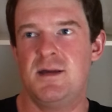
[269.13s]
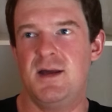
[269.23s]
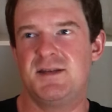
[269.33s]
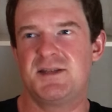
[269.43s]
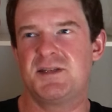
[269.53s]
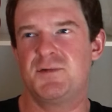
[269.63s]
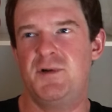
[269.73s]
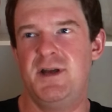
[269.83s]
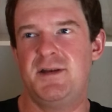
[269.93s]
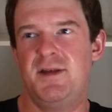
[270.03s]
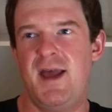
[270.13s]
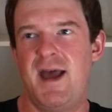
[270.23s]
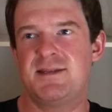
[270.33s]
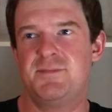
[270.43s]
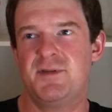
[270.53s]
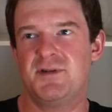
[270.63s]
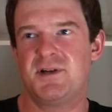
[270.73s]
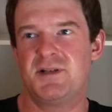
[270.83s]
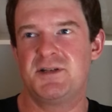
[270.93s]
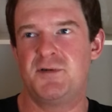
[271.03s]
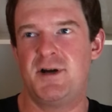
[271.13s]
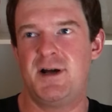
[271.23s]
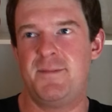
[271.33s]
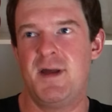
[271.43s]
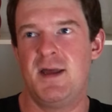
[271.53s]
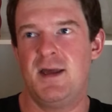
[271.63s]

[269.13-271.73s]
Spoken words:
It's sweet, yes, but there's also a,